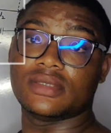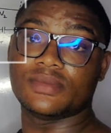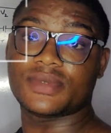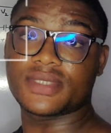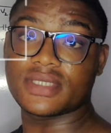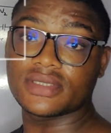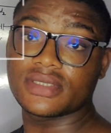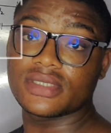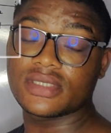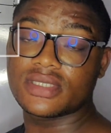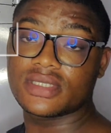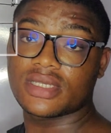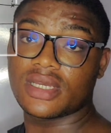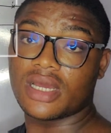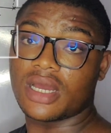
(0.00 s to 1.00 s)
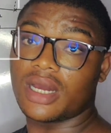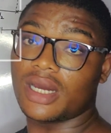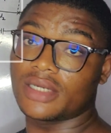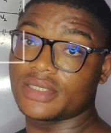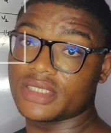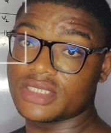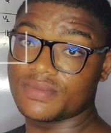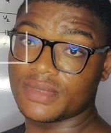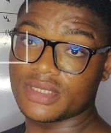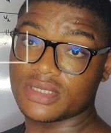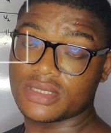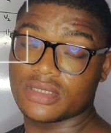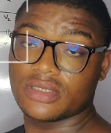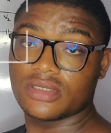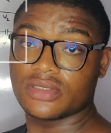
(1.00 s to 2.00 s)
in series
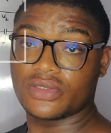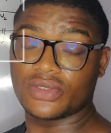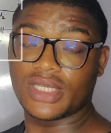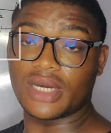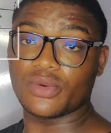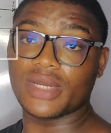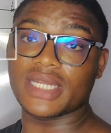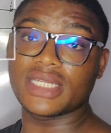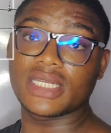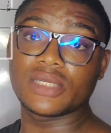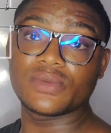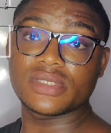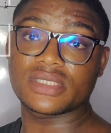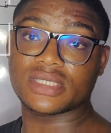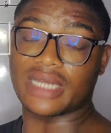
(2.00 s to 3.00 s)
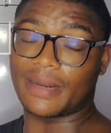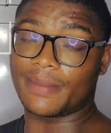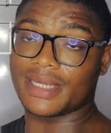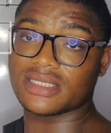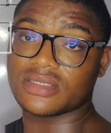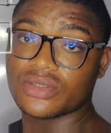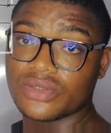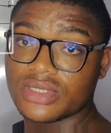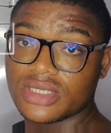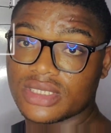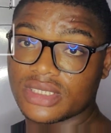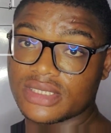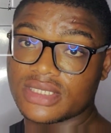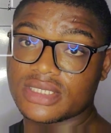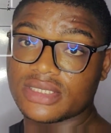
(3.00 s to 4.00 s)
arrangement. So now we are dealing with
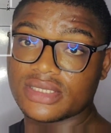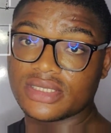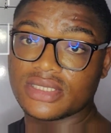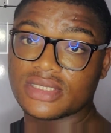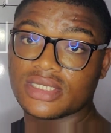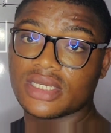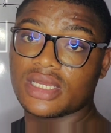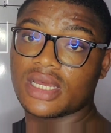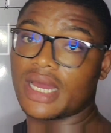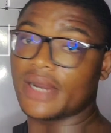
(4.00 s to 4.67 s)
capacitors in series